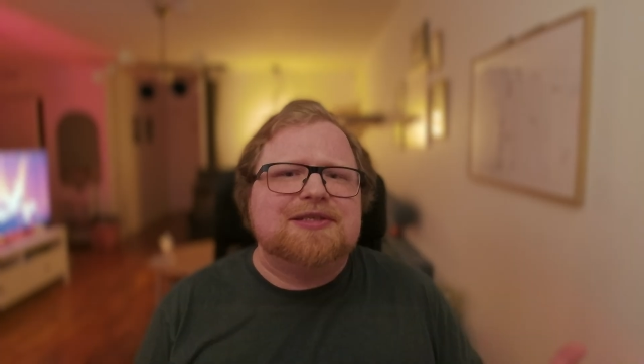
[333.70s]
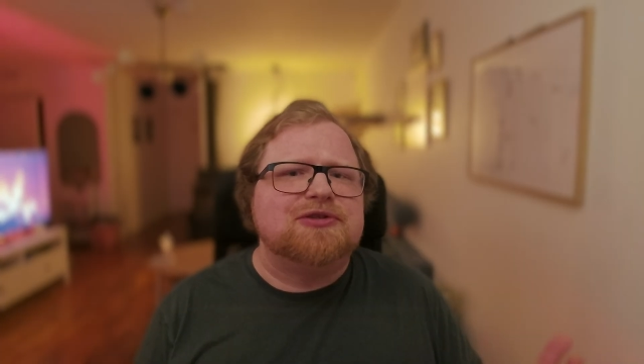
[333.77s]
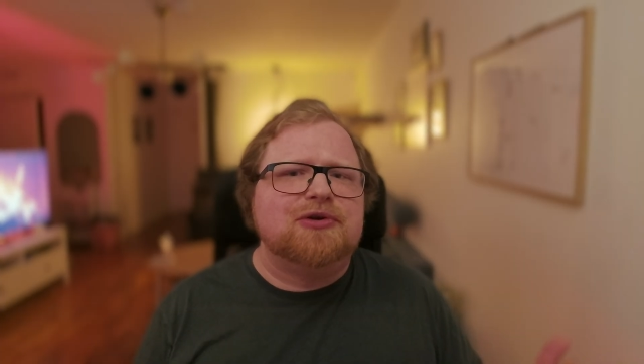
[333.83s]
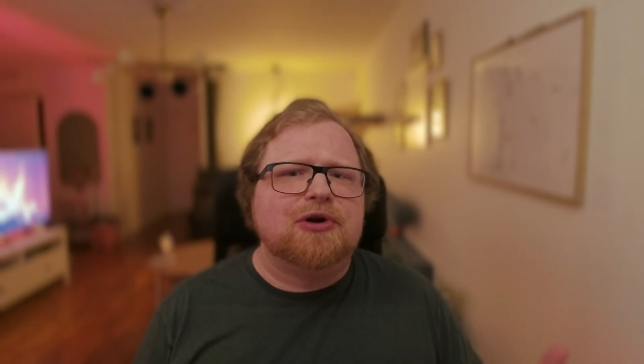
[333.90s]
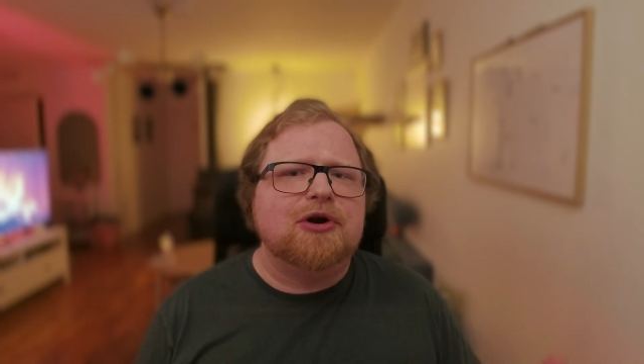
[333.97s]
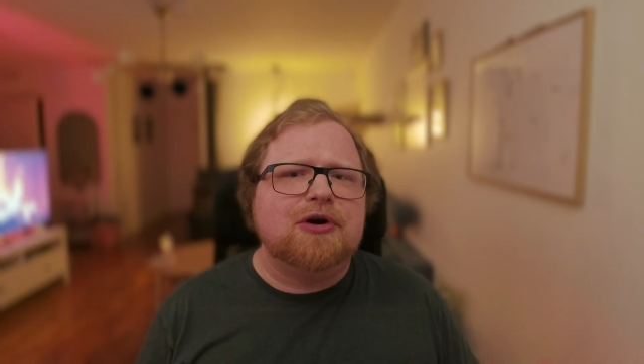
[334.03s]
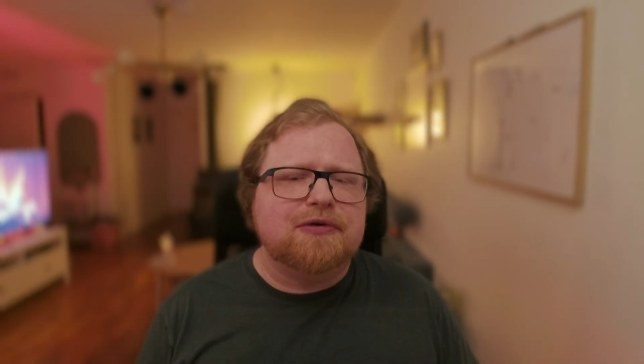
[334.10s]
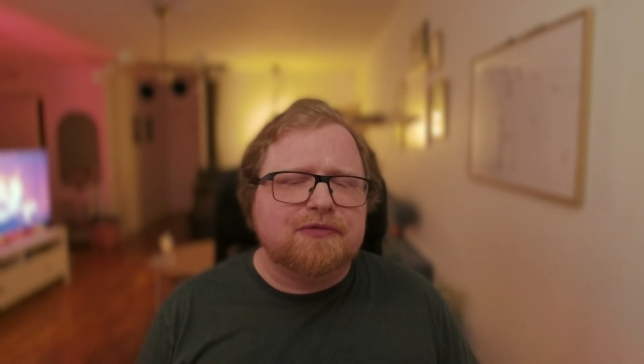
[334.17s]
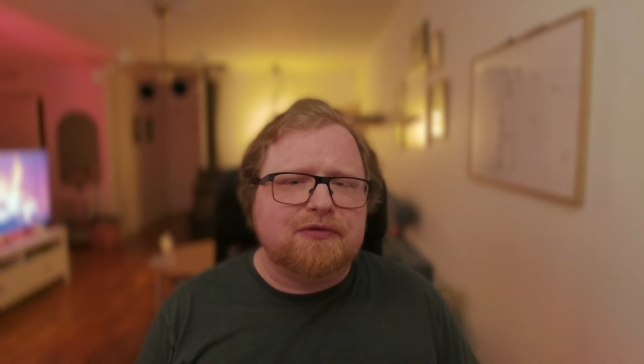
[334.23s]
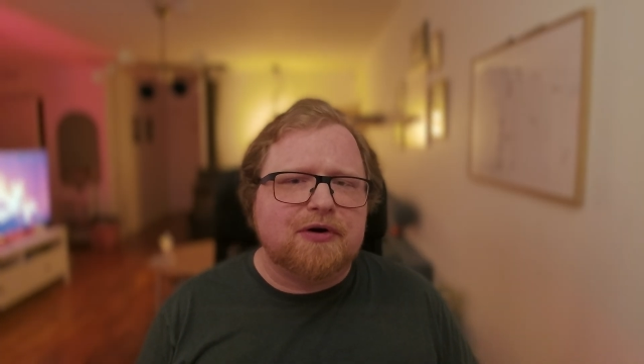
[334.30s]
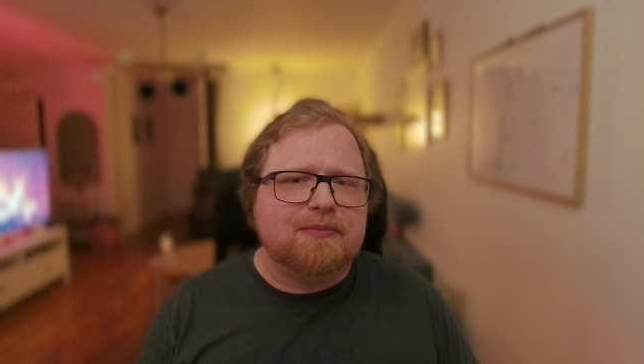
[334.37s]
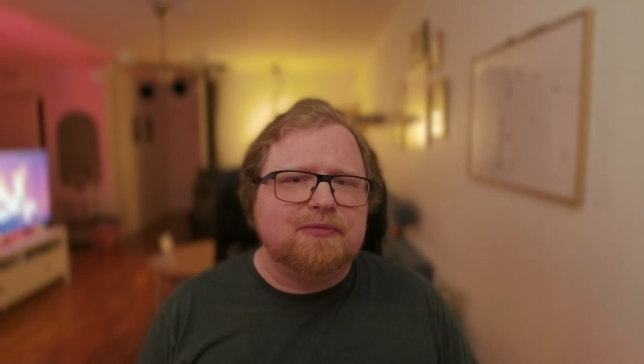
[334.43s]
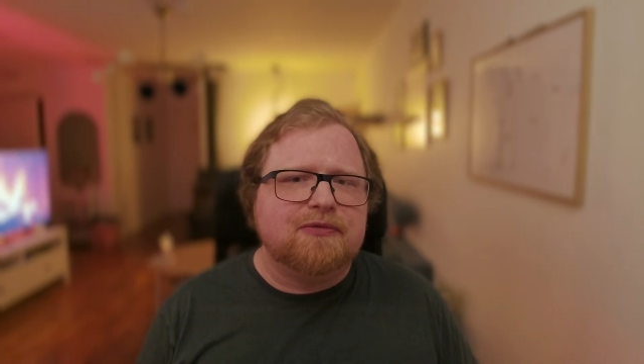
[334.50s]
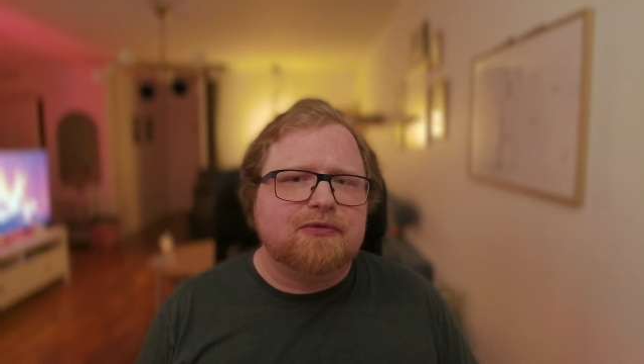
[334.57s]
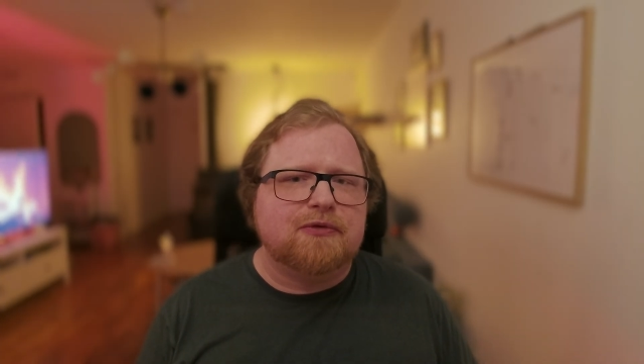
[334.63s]
to learn
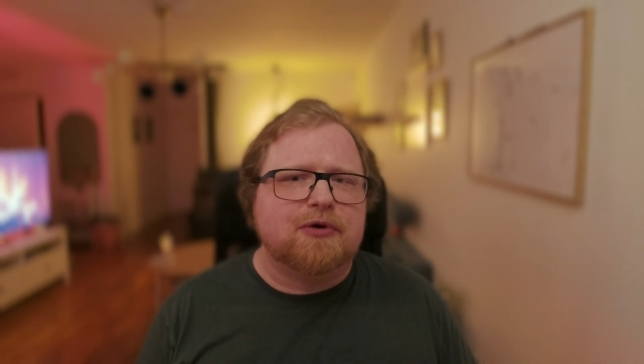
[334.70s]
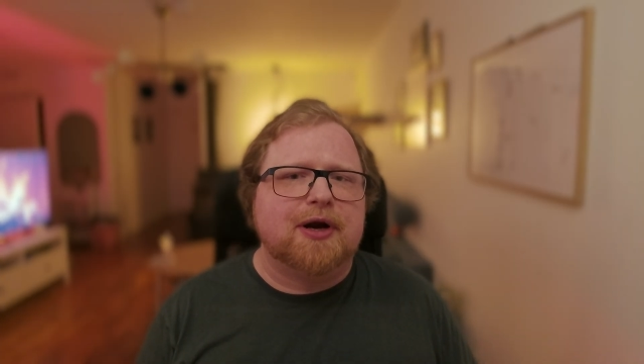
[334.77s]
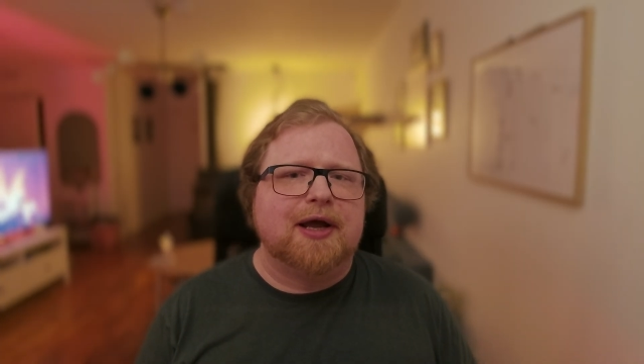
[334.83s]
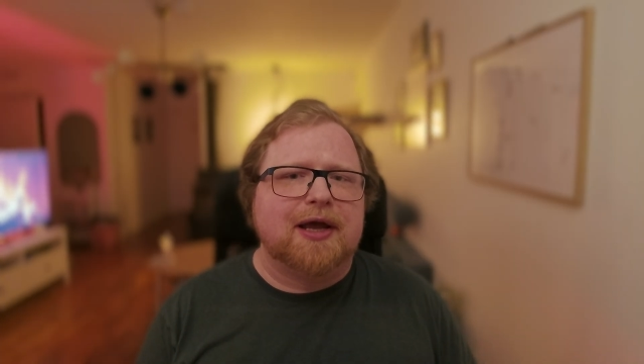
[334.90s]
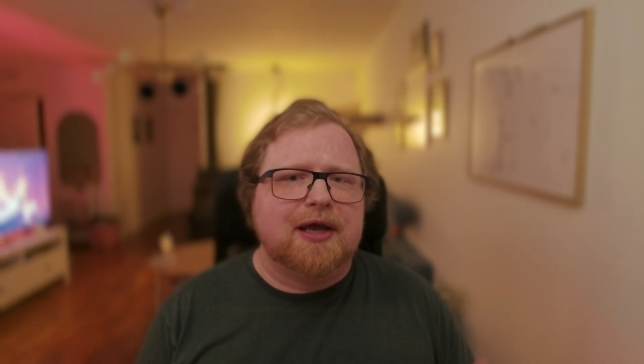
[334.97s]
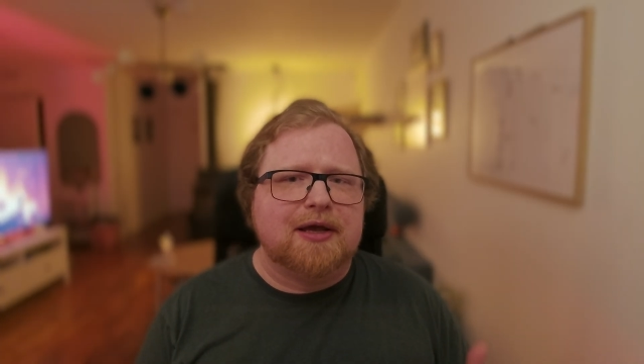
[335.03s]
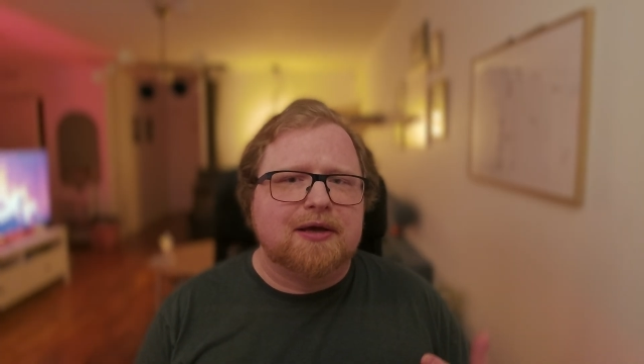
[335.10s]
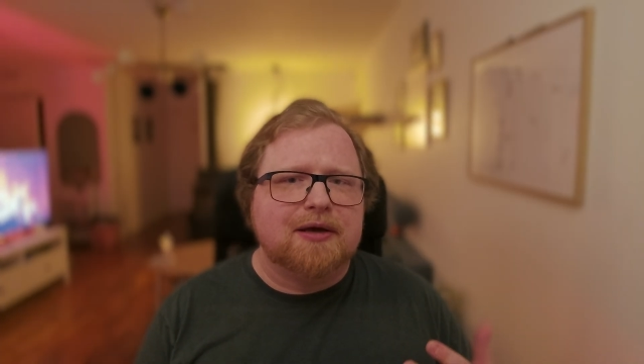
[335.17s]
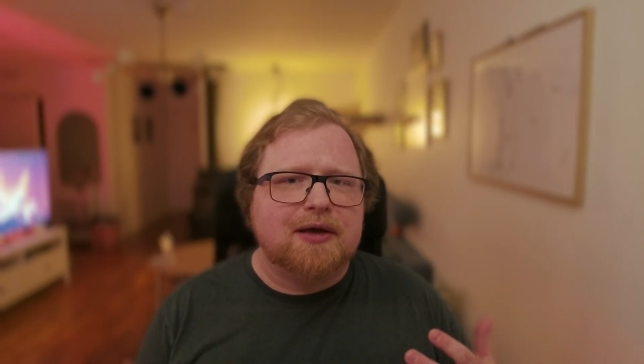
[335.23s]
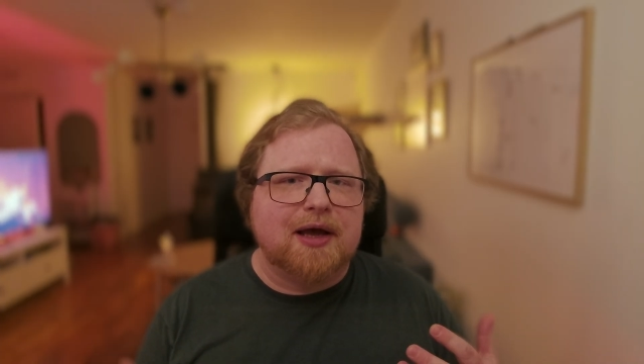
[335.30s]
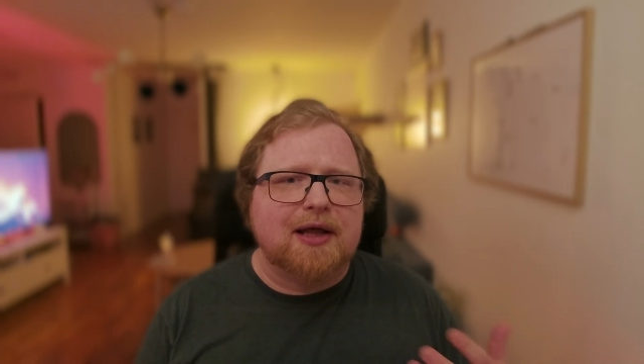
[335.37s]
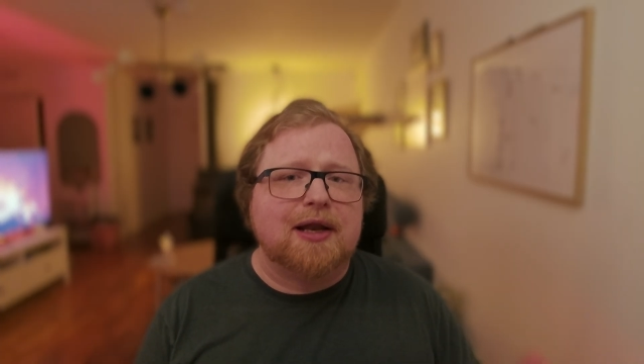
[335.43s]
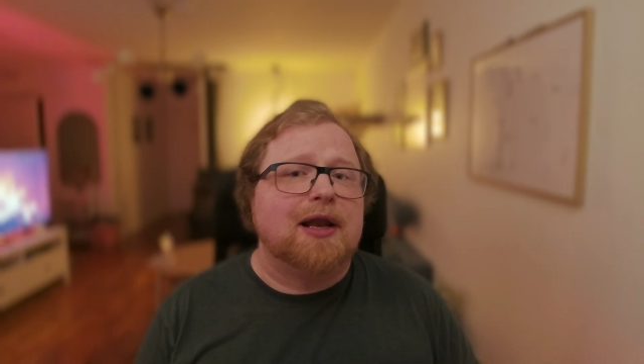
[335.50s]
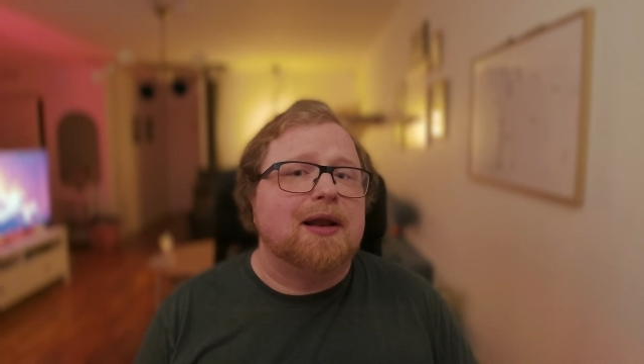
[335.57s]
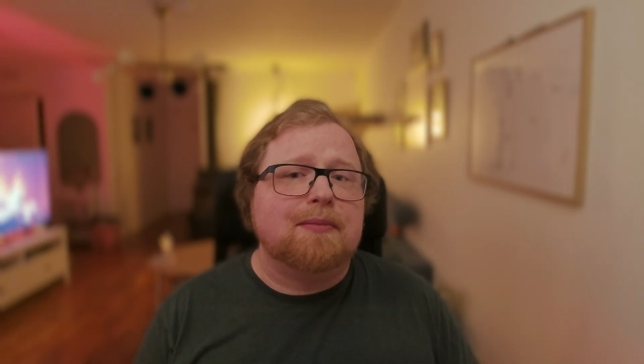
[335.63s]
from for a
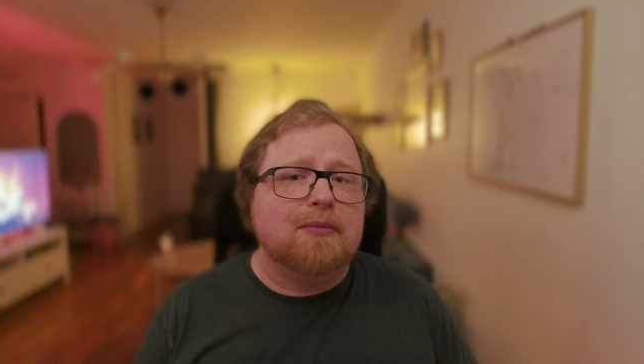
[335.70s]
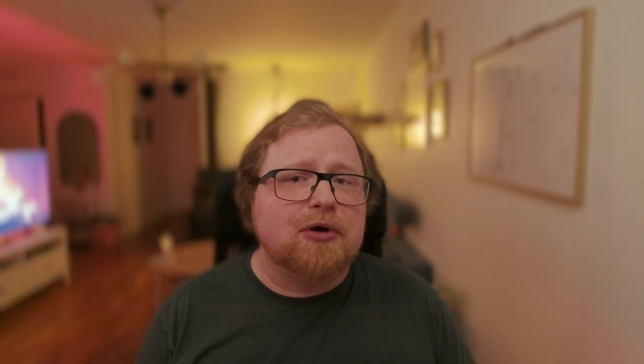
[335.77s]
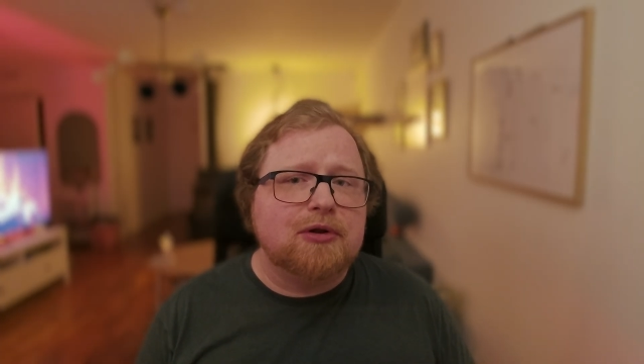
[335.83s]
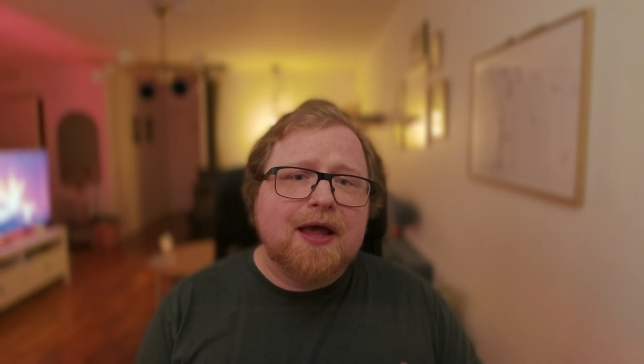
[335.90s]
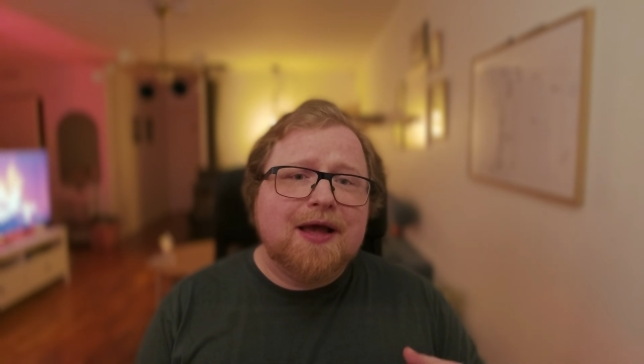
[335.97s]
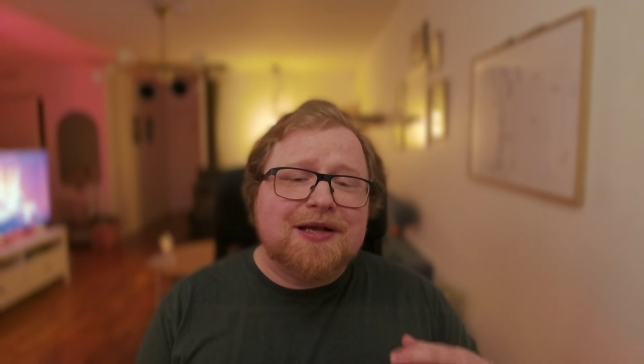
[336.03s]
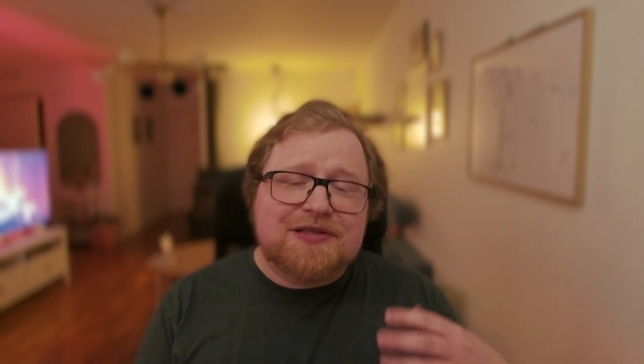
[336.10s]
LLM model.